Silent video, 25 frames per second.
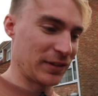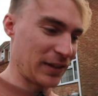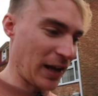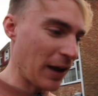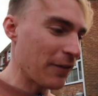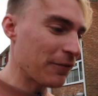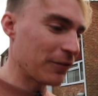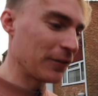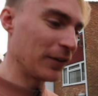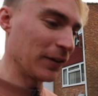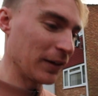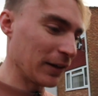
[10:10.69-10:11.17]

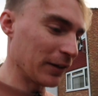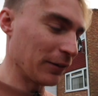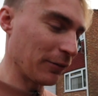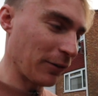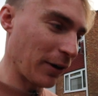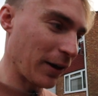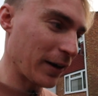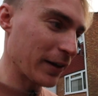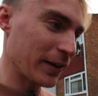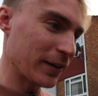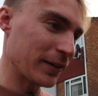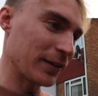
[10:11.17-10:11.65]
definitely
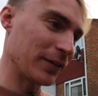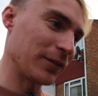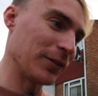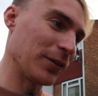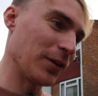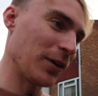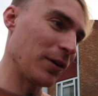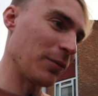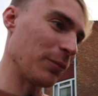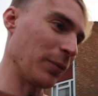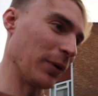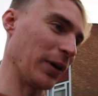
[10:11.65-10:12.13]
right or
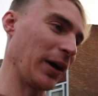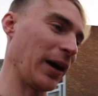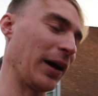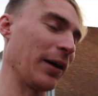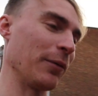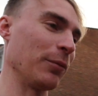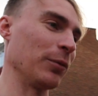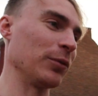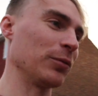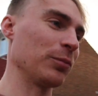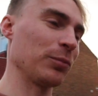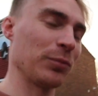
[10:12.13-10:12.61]
not, but
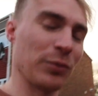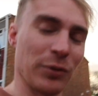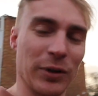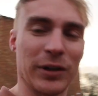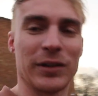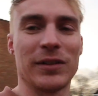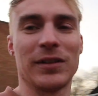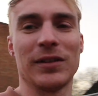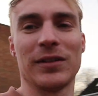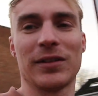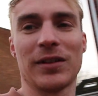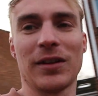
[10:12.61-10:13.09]
I was
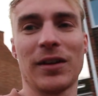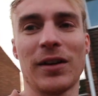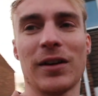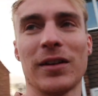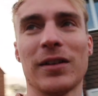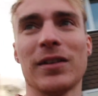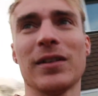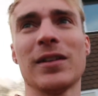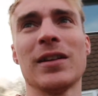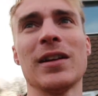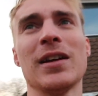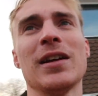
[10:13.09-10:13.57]
pretty
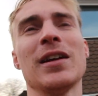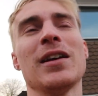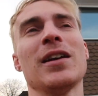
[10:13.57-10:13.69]
certain.